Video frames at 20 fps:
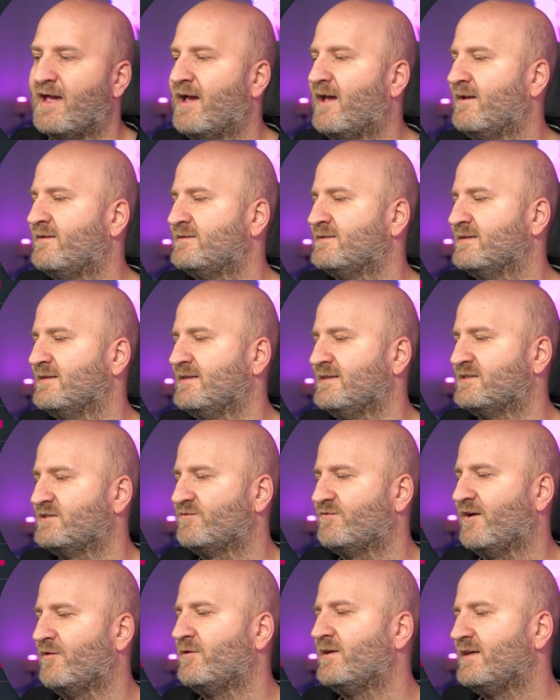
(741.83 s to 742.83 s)
And it's
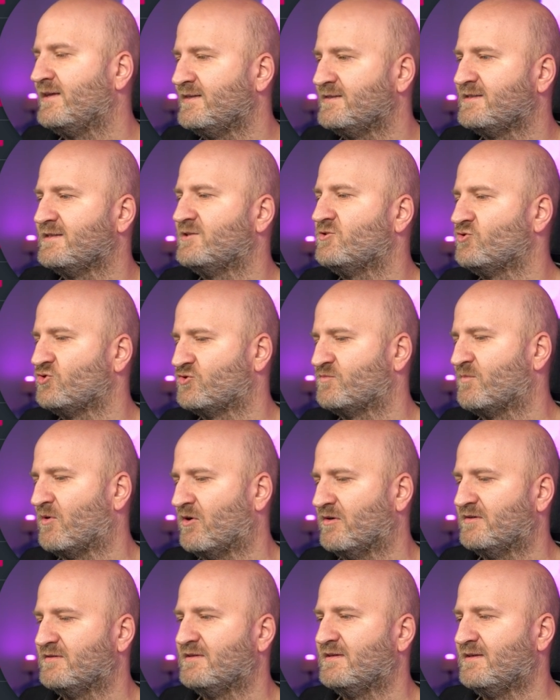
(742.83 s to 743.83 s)
very easy to
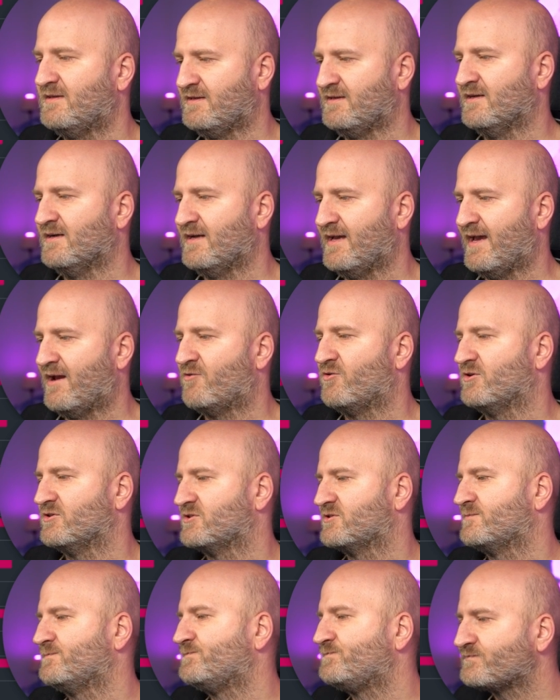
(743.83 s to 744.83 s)
spot here
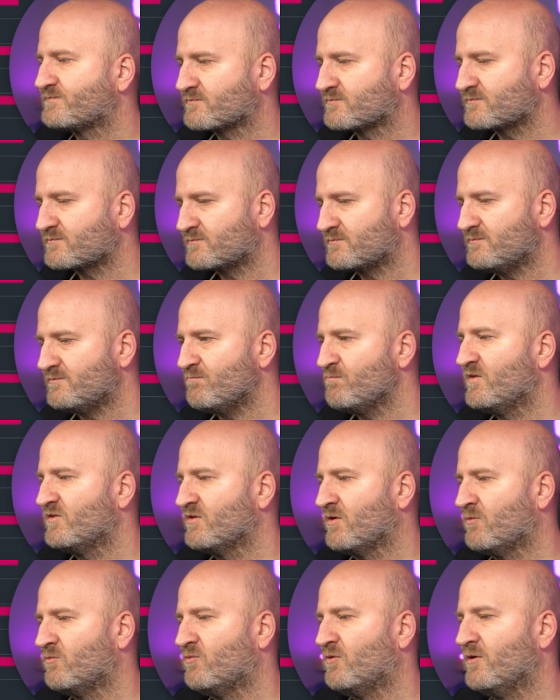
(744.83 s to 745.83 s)
errors.
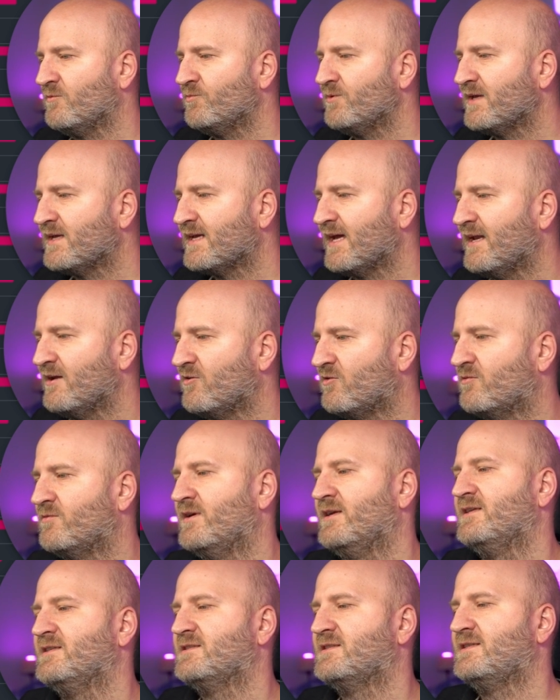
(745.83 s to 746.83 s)
So what we can
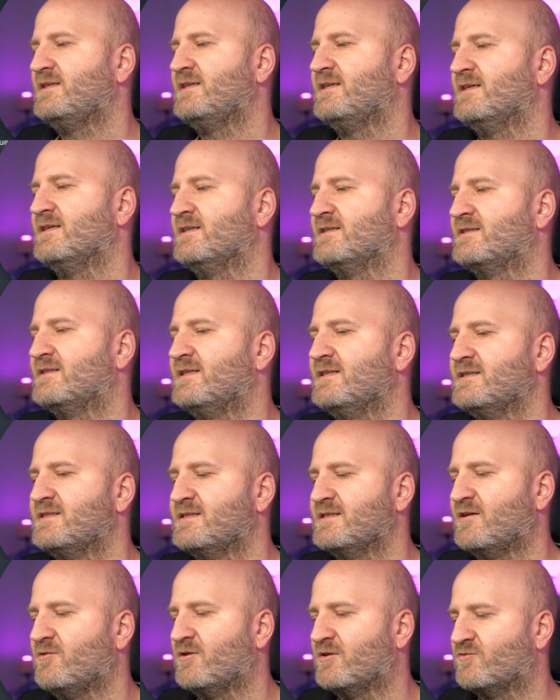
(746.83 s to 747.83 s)
already see is this
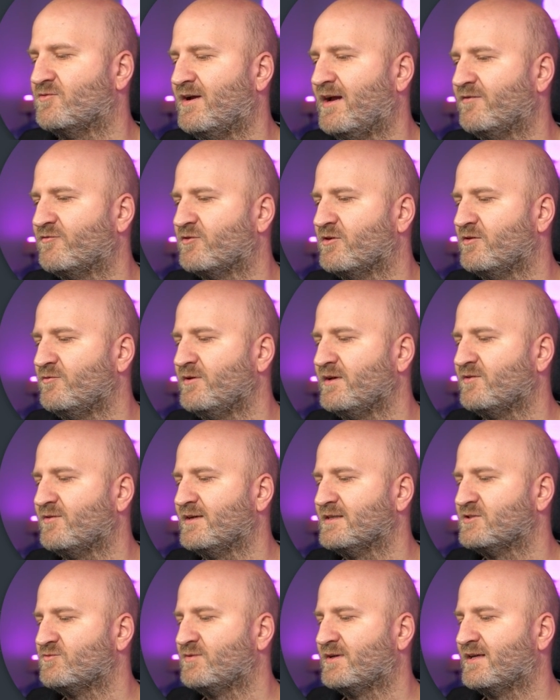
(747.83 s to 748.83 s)
is our GraphQL
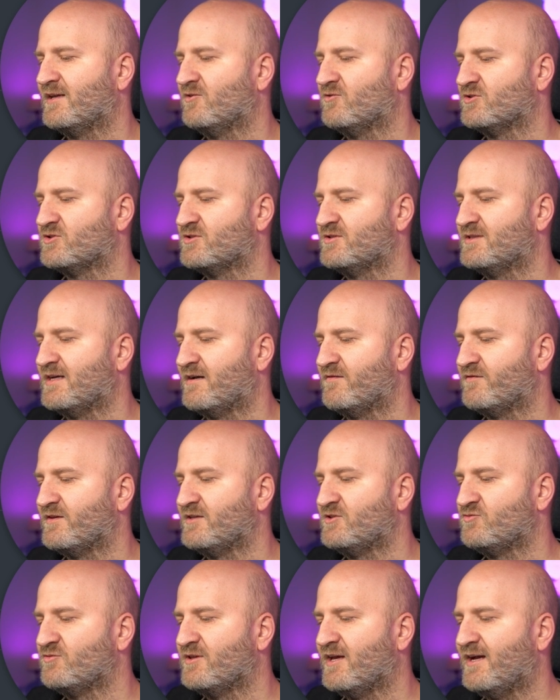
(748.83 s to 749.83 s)
request. We can also dive
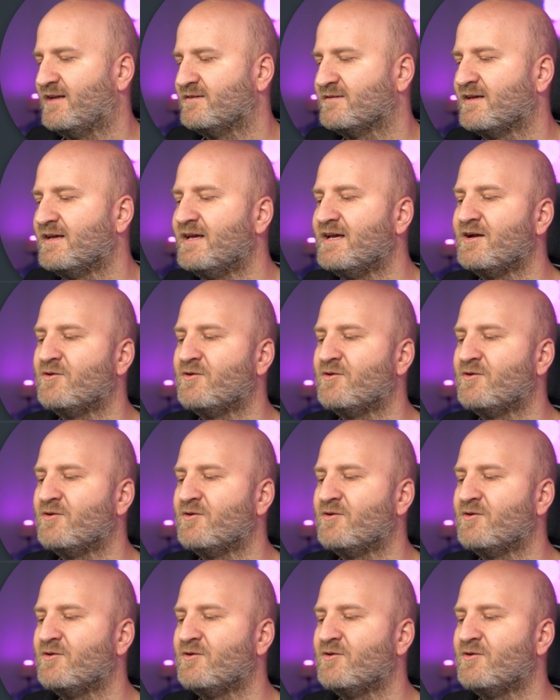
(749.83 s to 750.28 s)
into that.